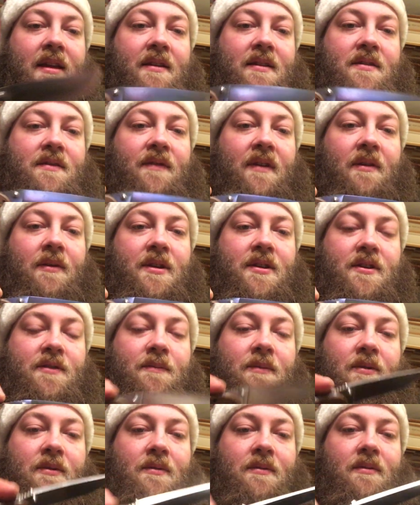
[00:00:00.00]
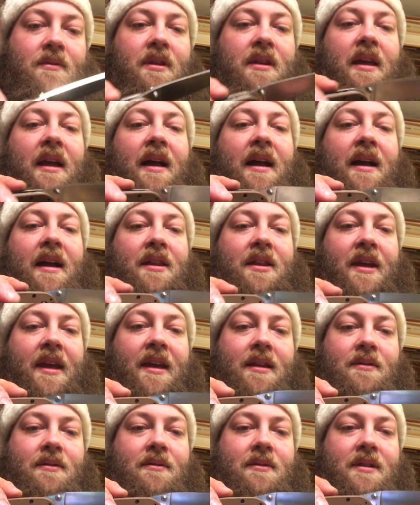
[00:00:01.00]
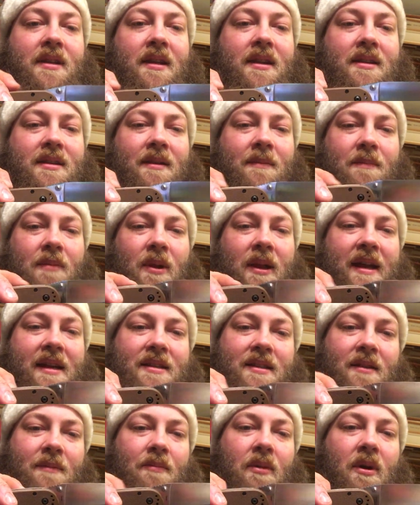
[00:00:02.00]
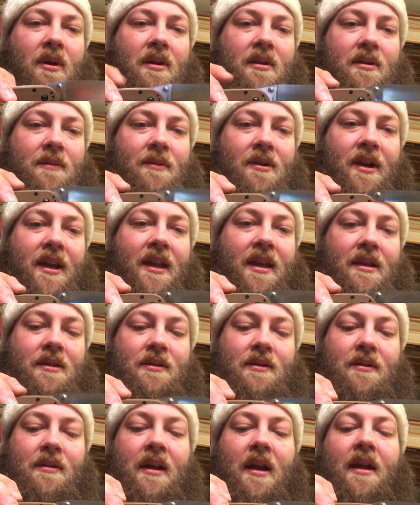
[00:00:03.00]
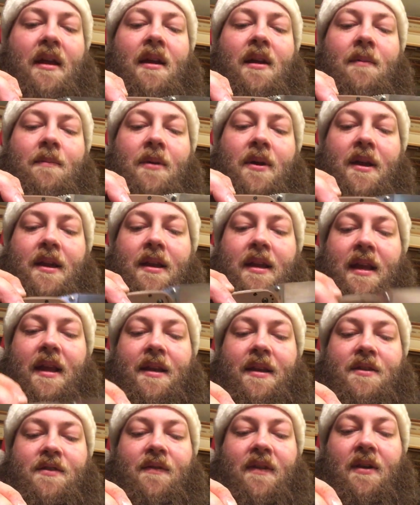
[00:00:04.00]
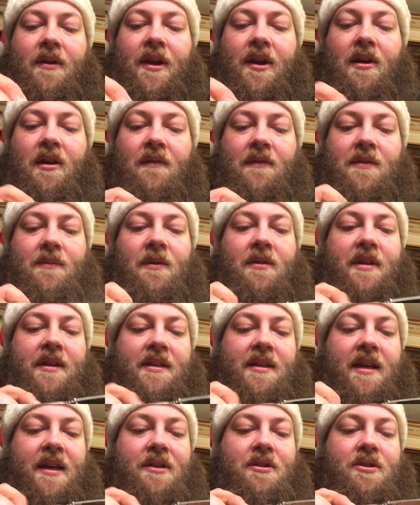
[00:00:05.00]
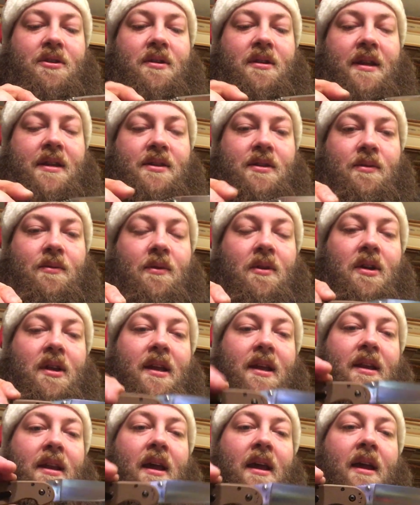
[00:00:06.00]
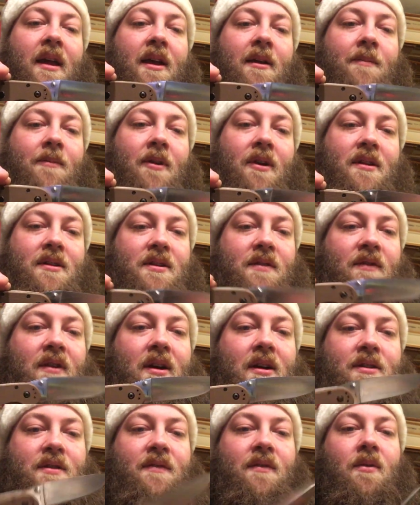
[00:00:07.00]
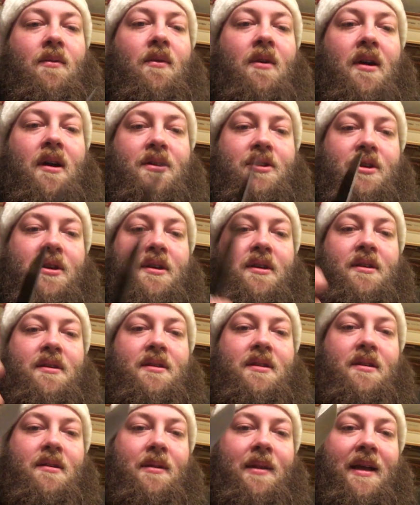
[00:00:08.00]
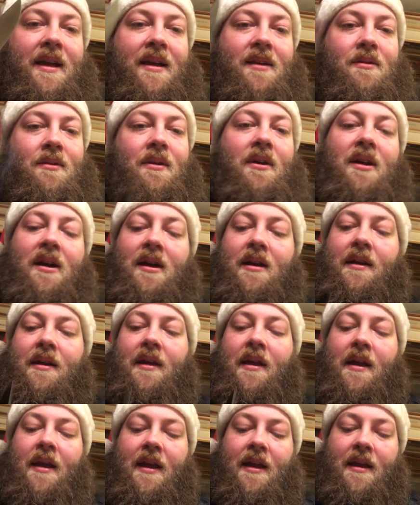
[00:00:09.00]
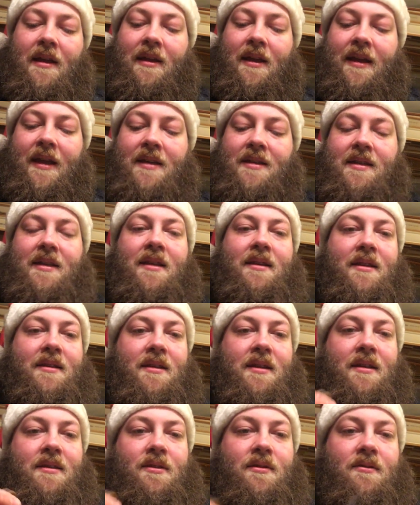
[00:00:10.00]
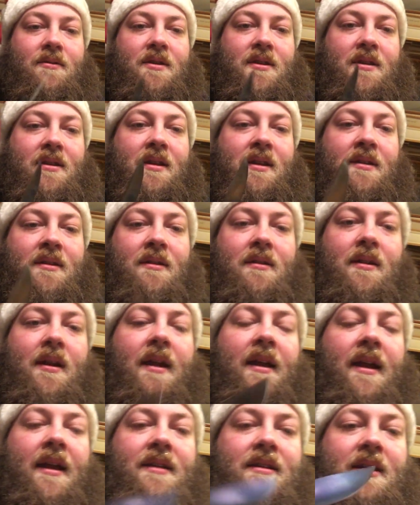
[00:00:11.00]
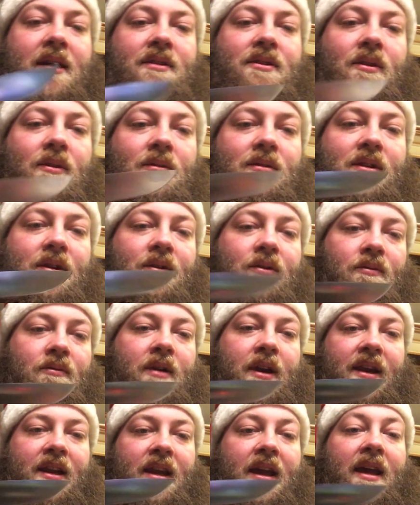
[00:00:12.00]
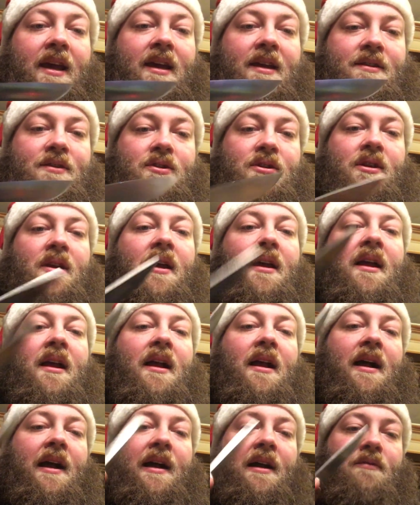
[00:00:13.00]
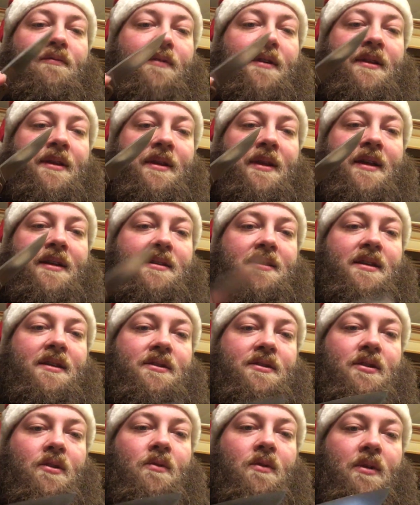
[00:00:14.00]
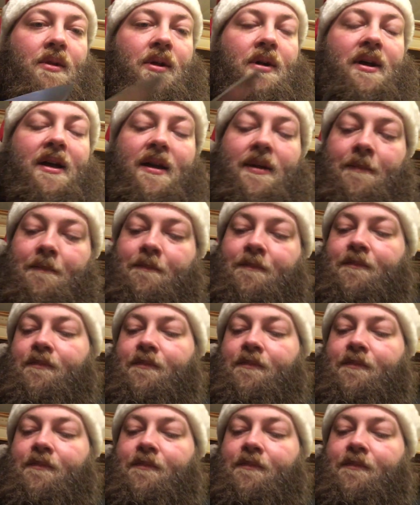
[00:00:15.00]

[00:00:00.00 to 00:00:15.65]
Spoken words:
It's very smooth. The handles, it is a plastic polymer handle, but it is very comfortable. The texture they do on it, bronze phosphor washers, liner lock, and like I said, the D2 steel does hold a great edge. Really like D2 a lot.